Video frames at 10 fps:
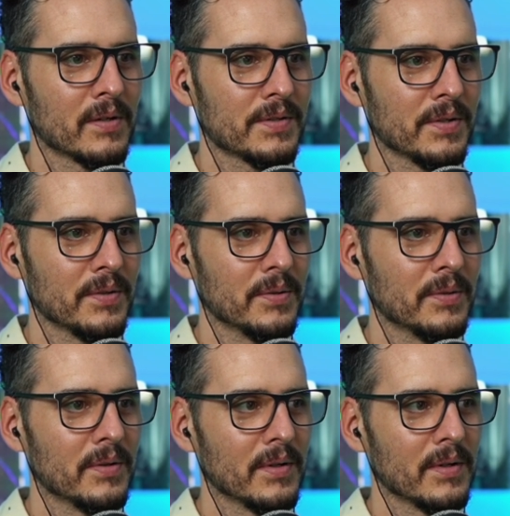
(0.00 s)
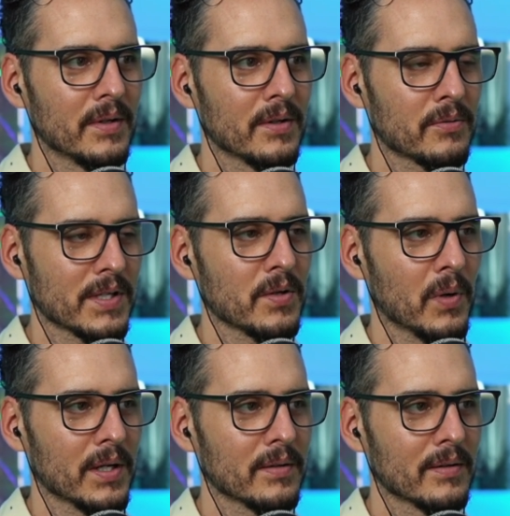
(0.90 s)
to
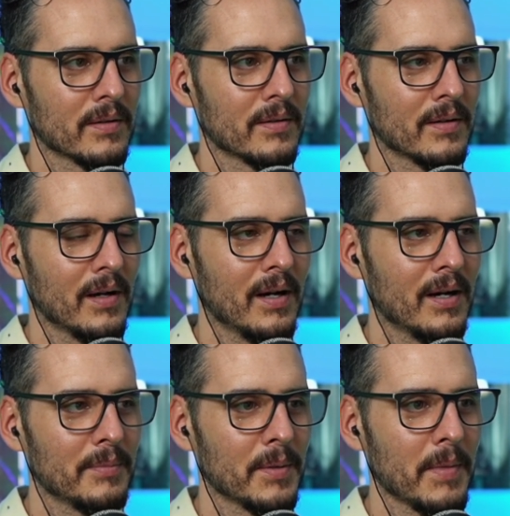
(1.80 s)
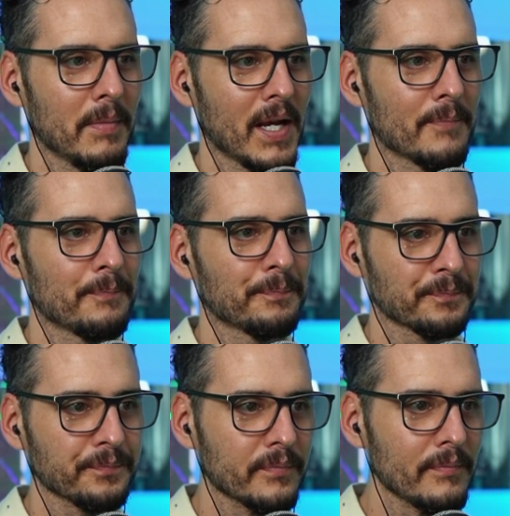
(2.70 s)
321, but maybe not.
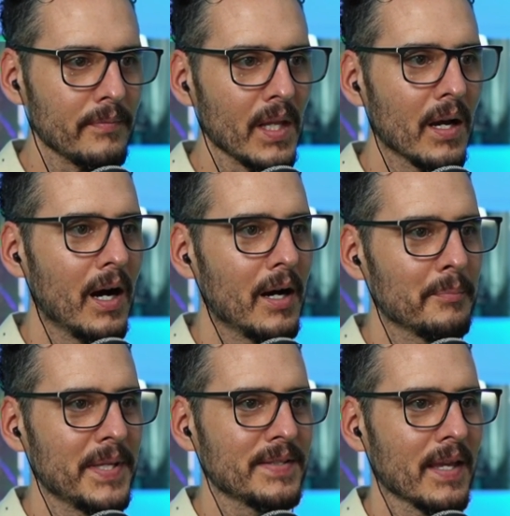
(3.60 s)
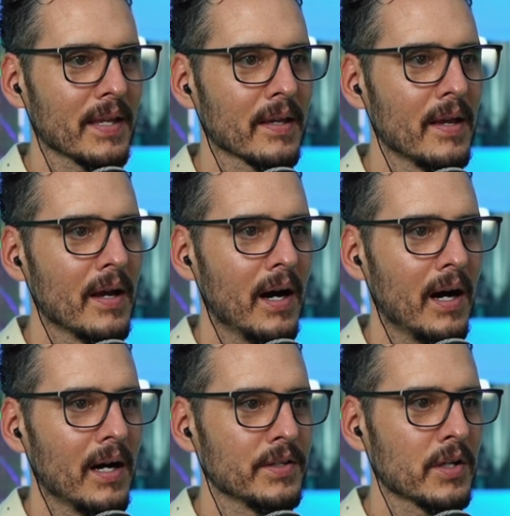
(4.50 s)
PC Geek,
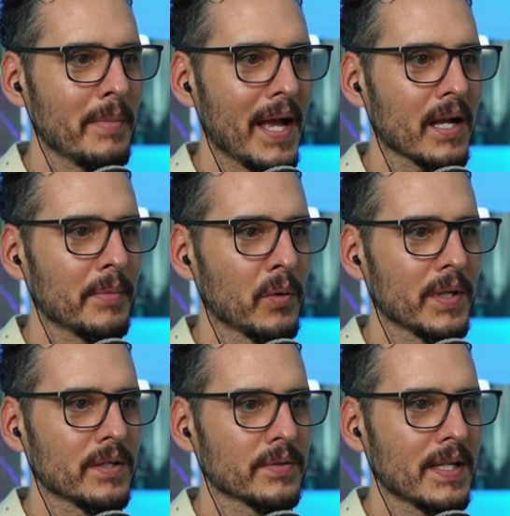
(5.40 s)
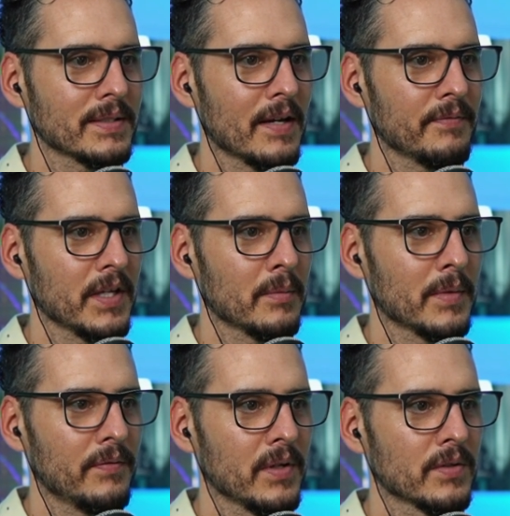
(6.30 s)
you can back up a Windows desktop VM
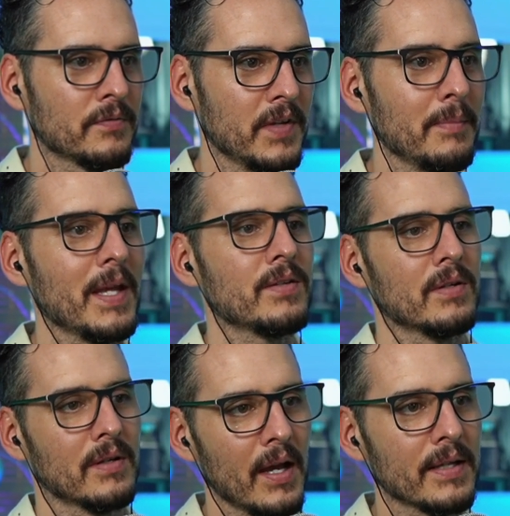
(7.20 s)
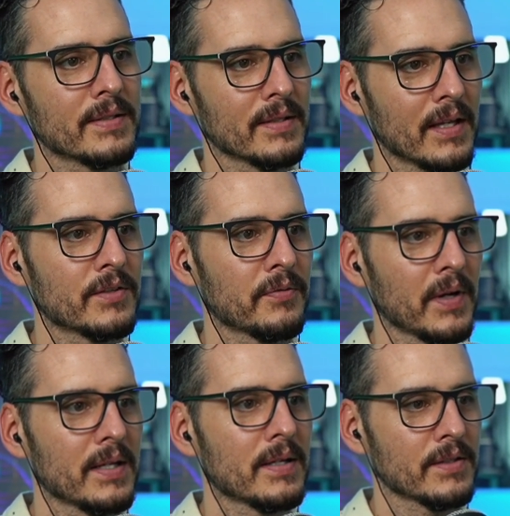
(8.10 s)
if you use VM Agent. Nice. It's
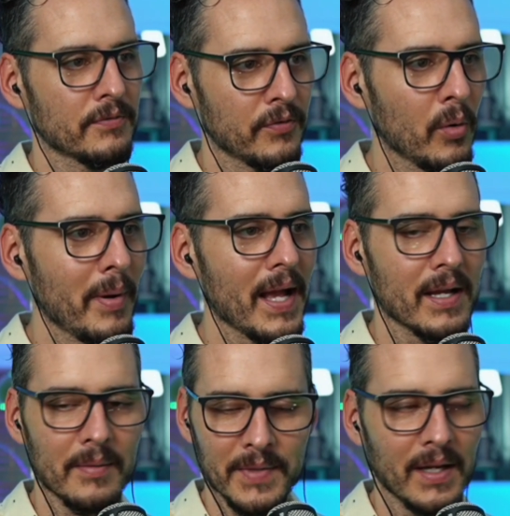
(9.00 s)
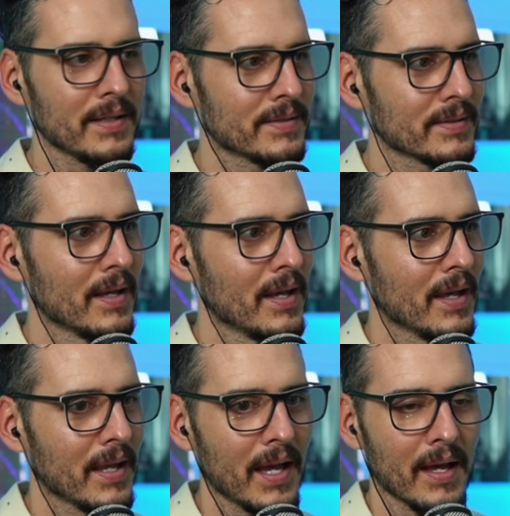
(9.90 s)
free and does a full backup. Nice.
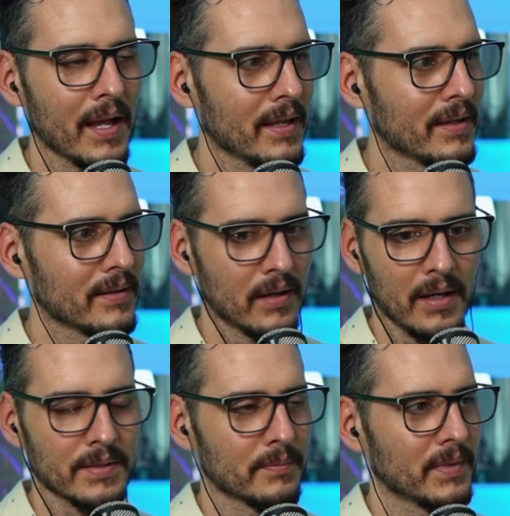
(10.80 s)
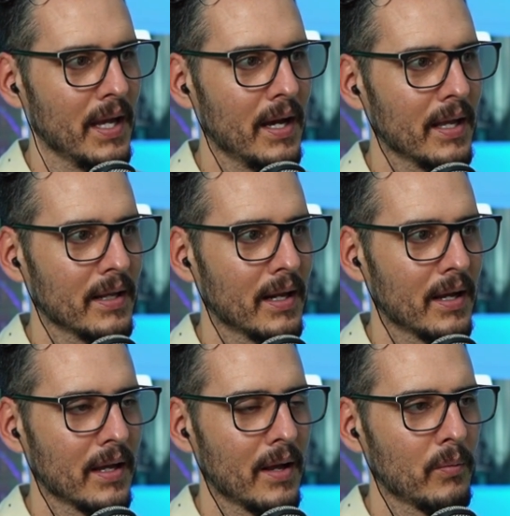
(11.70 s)
Yeah, awesome. Yeah,
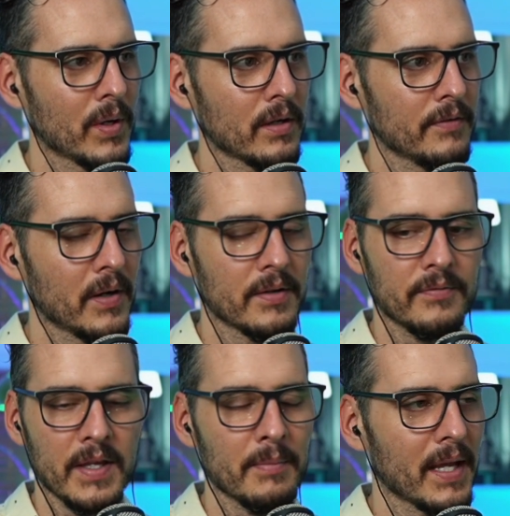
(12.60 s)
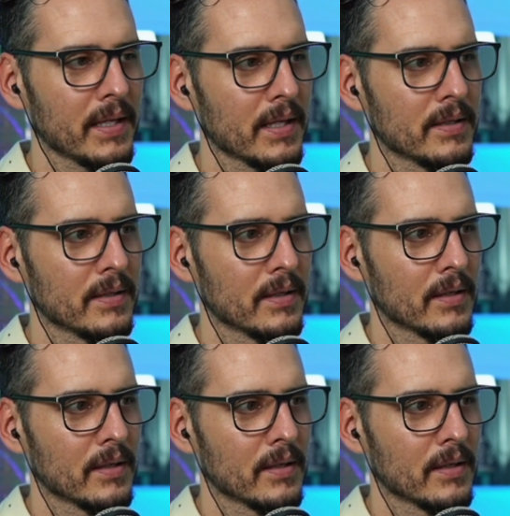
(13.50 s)
I wonder if on Veeam I can